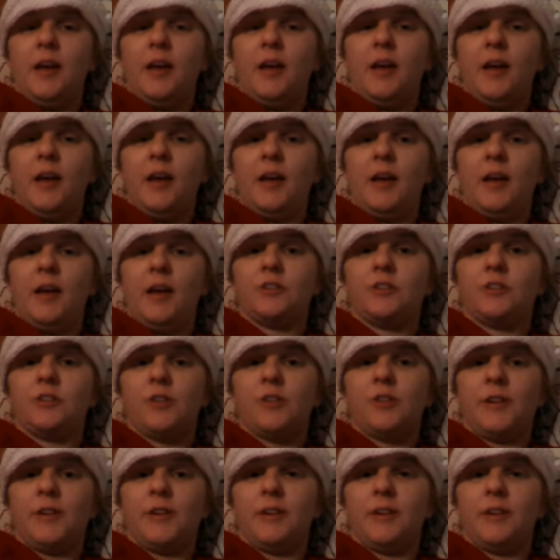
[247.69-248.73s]
and
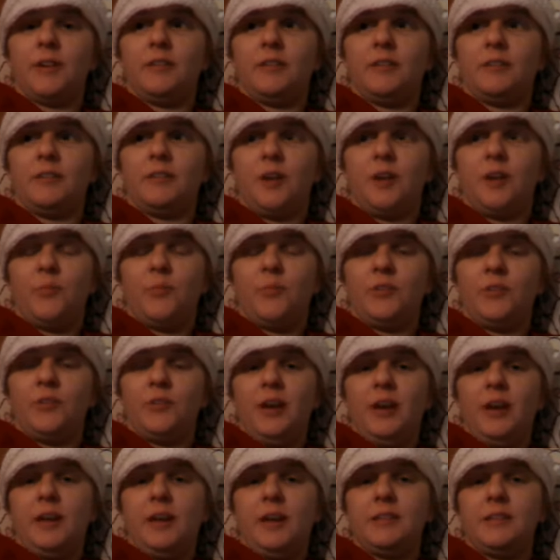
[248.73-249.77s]
starting in a couple
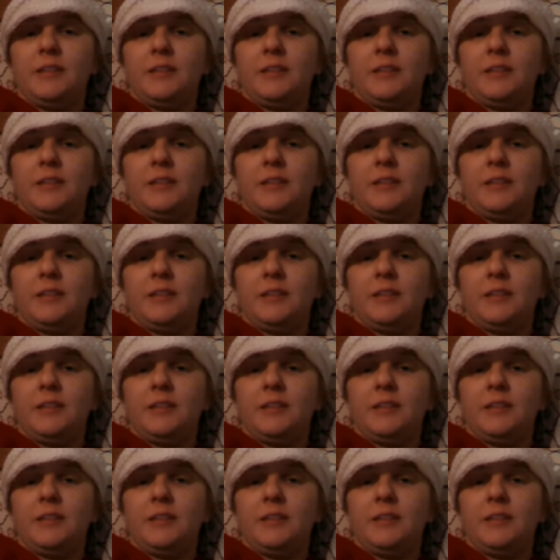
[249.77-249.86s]
days,